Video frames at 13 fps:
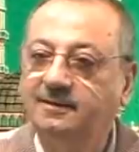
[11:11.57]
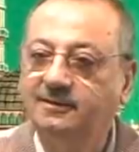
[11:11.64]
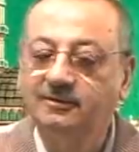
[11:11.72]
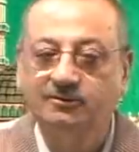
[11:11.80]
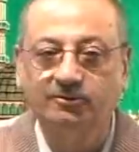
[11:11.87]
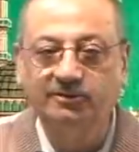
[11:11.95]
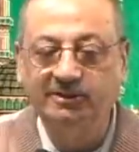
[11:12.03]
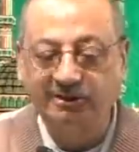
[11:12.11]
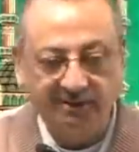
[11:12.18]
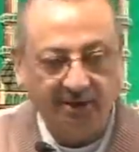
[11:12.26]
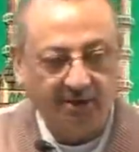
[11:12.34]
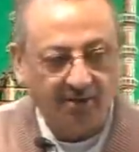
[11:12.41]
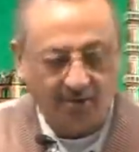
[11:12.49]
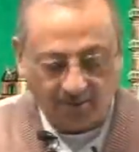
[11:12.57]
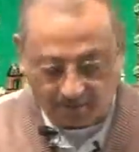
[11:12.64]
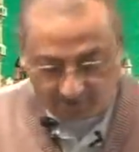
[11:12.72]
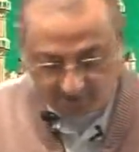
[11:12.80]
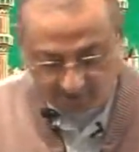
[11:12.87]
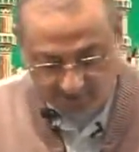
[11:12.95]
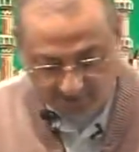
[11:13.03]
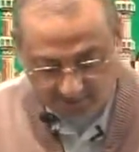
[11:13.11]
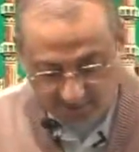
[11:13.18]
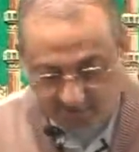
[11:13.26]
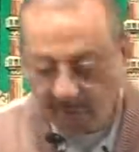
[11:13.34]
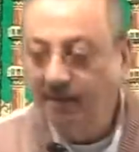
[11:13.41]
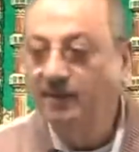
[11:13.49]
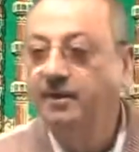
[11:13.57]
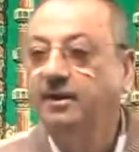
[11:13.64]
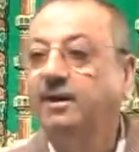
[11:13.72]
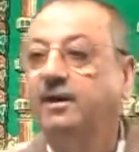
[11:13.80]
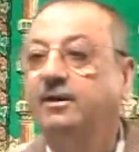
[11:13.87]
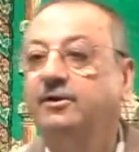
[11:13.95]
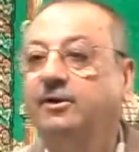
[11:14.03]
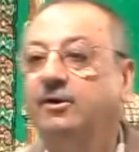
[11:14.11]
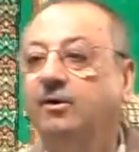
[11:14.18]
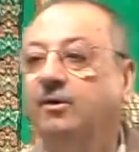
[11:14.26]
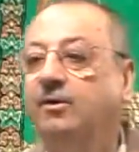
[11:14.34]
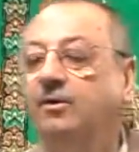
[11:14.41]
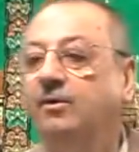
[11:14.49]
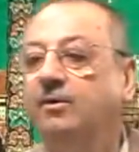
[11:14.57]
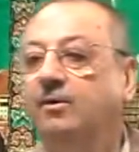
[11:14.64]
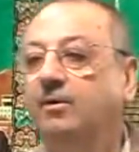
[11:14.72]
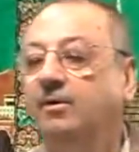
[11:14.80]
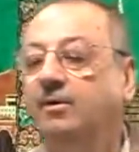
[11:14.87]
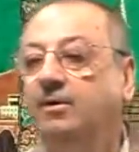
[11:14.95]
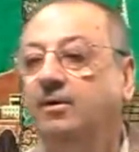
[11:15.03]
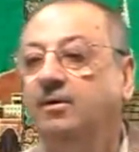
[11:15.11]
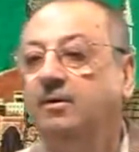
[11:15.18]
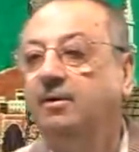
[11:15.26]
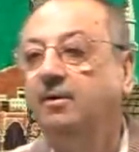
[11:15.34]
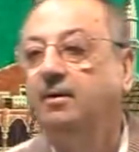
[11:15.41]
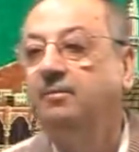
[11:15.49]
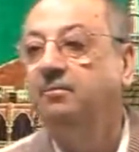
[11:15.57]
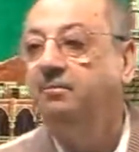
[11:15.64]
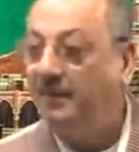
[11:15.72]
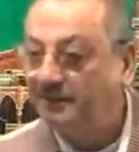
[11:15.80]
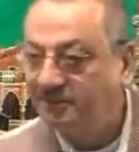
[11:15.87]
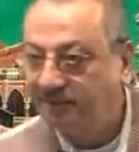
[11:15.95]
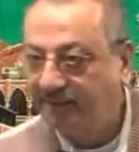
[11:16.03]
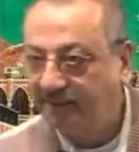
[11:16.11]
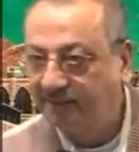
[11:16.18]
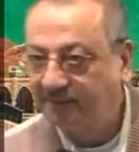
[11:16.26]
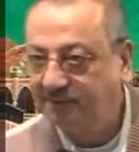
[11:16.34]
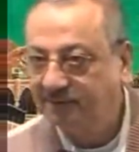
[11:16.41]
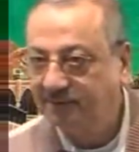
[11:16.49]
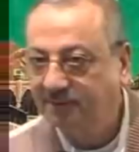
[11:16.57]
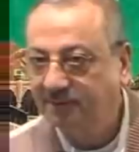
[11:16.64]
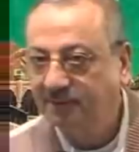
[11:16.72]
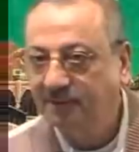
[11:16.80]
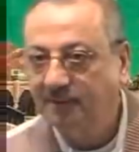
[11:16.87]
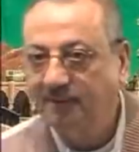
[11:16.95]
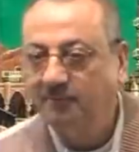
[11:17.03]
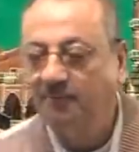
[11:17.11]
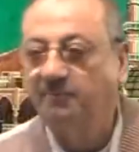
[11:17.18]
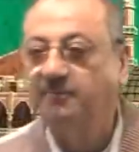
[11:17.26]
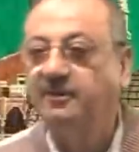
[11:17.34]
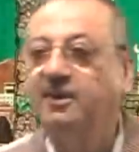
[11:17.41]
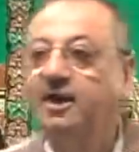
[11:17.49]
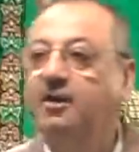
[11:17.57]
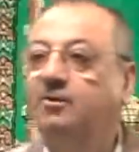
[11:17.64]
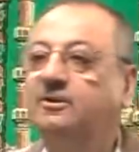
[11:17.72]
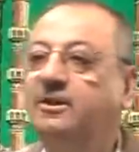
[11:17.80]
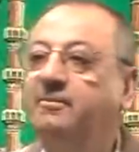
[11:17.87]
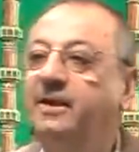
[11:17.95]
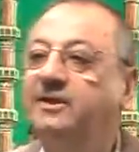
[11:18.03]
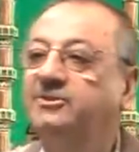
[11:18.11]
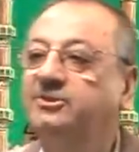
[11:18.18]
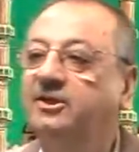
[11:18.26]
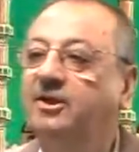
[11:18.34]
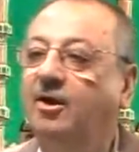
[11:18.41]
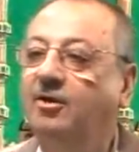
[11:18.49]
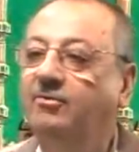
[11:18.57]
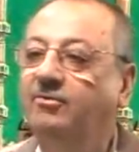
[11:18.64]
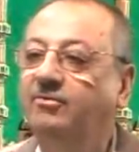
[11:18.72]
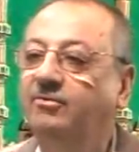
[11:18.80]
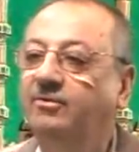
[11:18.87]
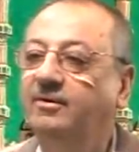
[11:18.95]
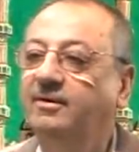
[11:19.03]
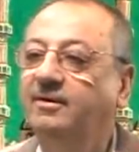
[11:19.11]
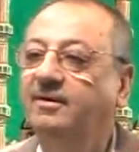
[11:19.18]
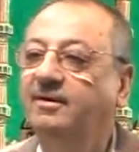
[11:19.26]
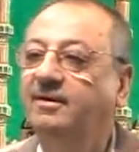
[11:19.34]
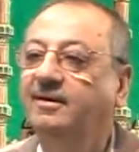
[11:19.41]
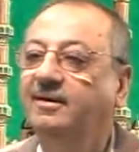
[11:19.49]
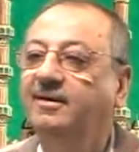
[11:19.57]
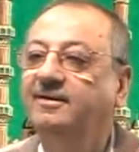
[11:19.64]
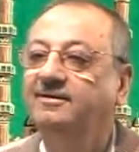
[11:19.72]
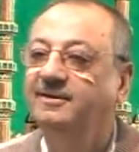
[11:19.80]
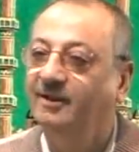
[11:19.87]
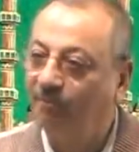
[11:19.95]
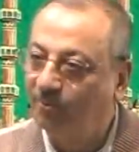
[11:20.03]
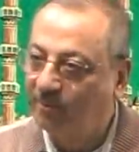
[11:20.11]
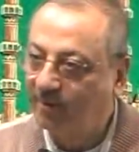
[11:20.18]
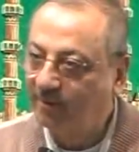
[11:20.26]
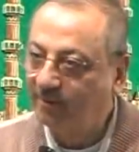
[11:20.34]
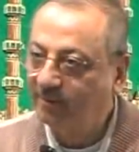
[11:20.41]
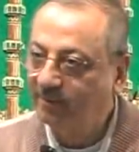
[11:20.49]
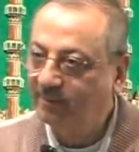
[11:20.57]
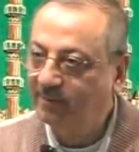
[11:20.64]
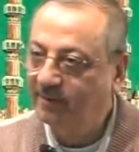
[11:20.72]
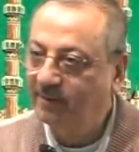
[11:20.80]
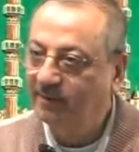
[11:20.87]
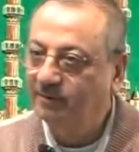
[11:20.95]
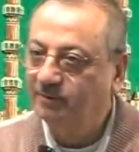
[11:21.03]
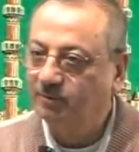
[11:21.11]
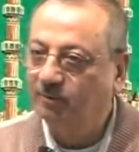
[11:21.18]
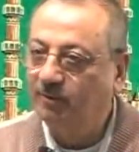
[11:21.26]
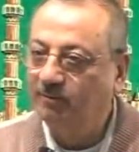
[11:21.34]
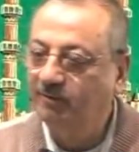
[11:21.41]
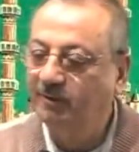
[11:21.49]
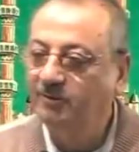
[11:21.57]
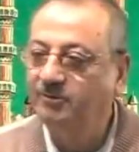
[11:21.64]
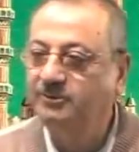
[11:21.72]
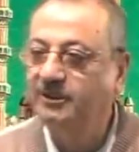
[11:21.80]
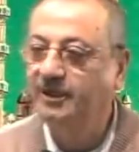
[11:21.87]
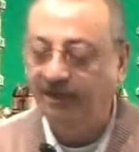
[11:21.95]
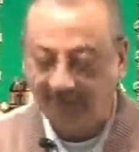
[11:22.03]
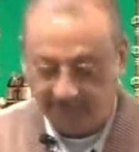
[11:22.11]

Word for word: So these are all, you know, musters, but without the mention of the verb. So what will you say?